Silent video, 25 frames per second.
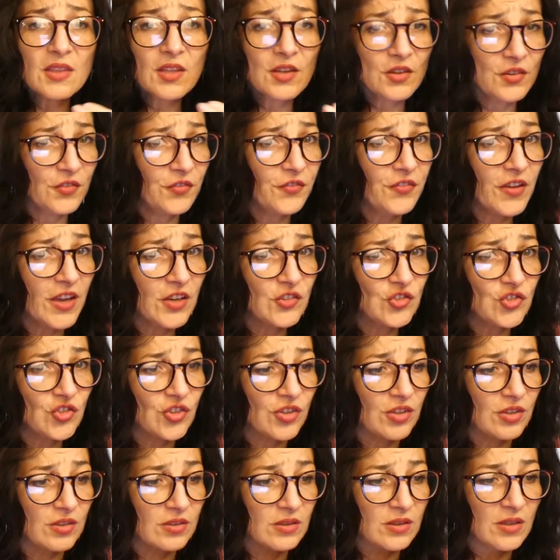
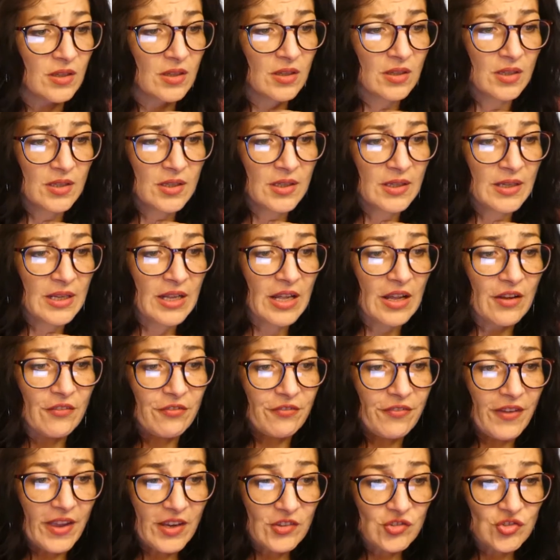affectionate.
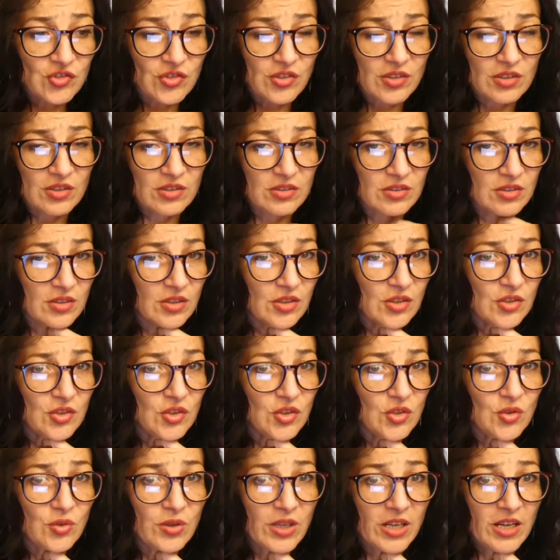Affectionate
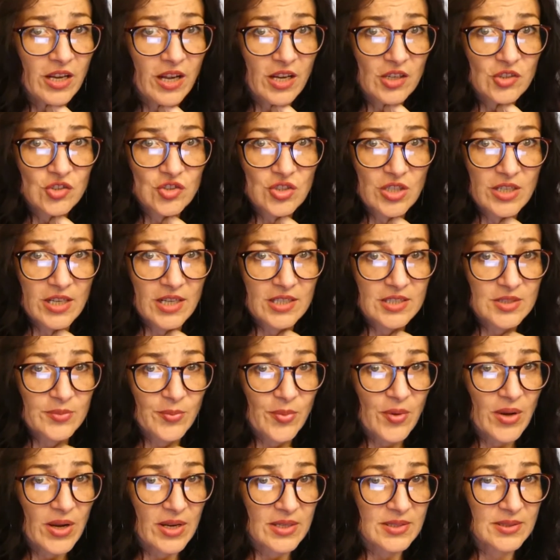you can actually
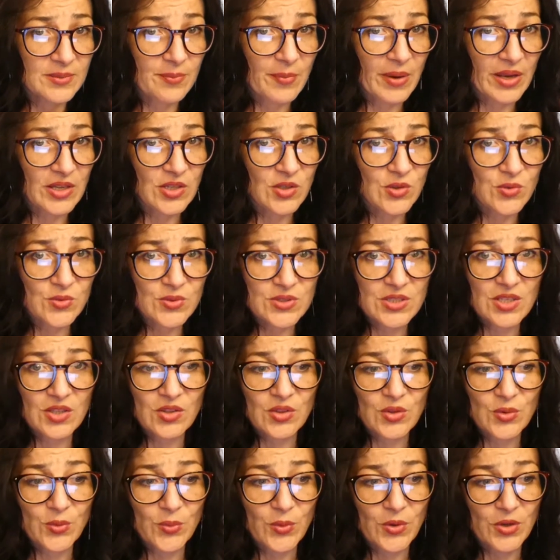express by using
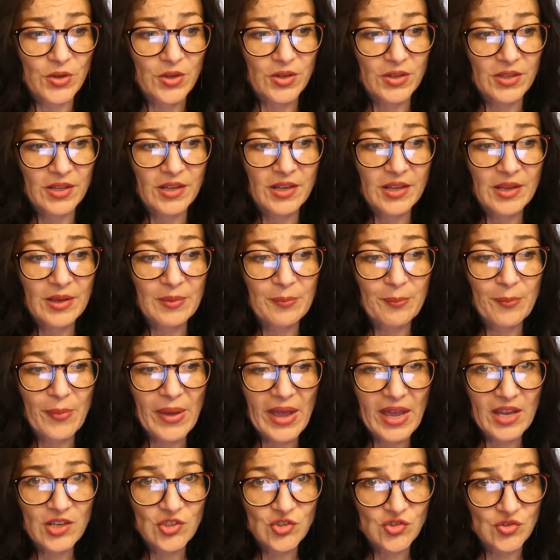the word
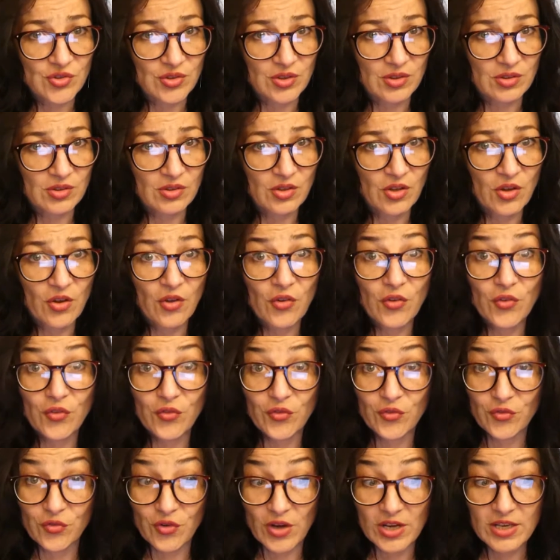compassionate,
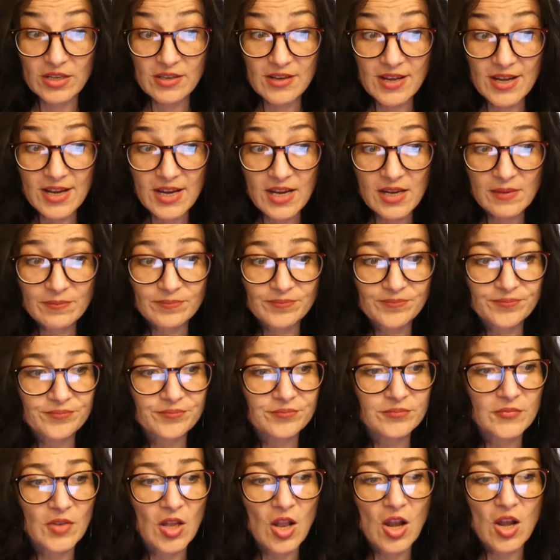friendly,
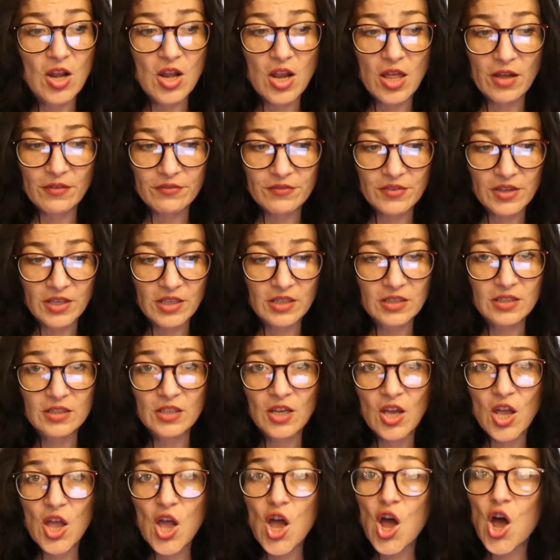loving,
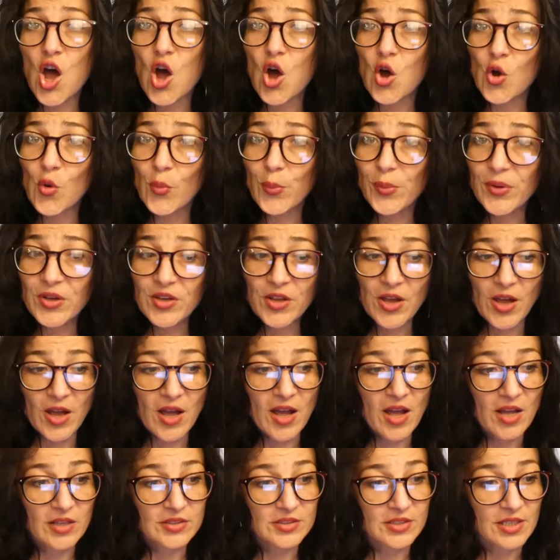
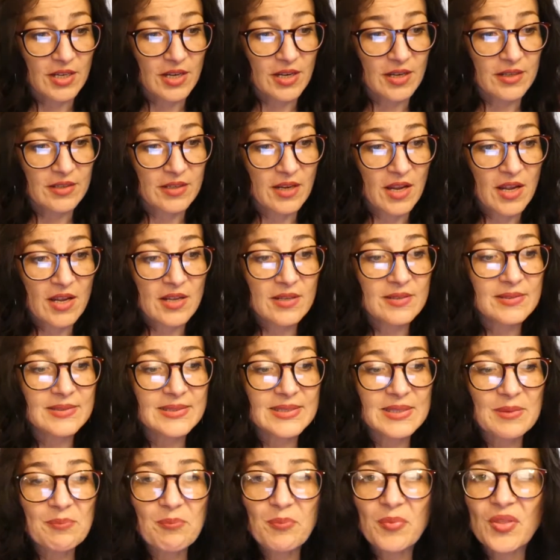open-hearted,
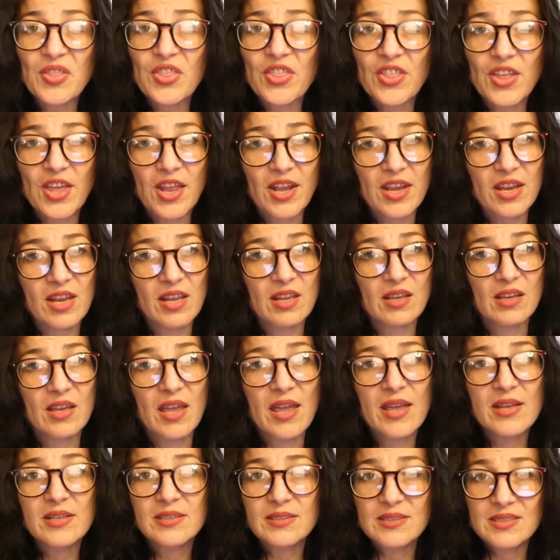sympathetic,
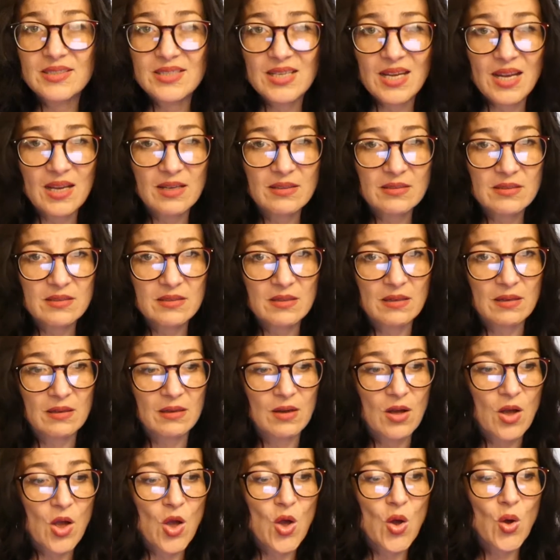tender,
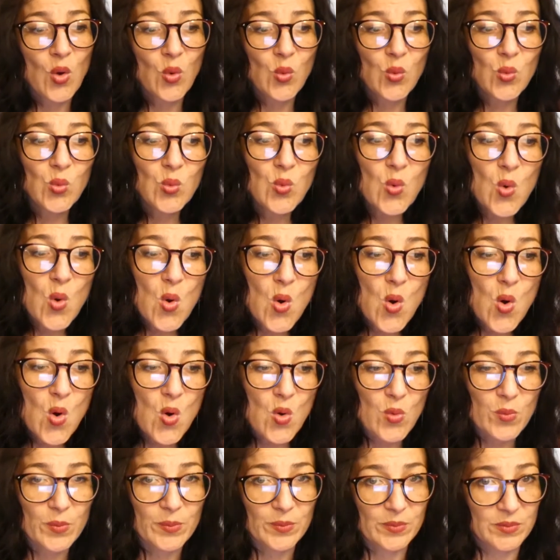
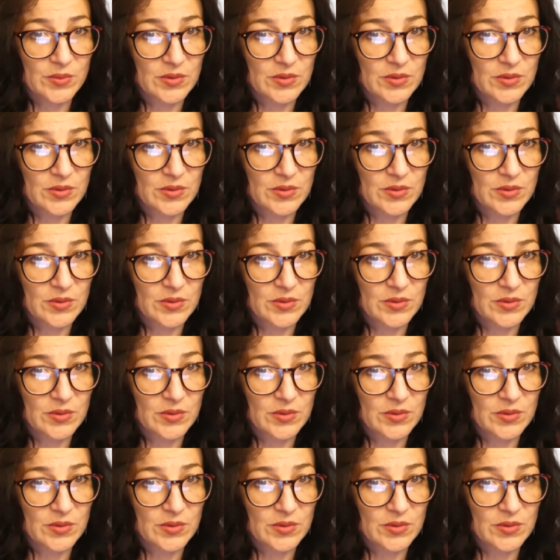warm,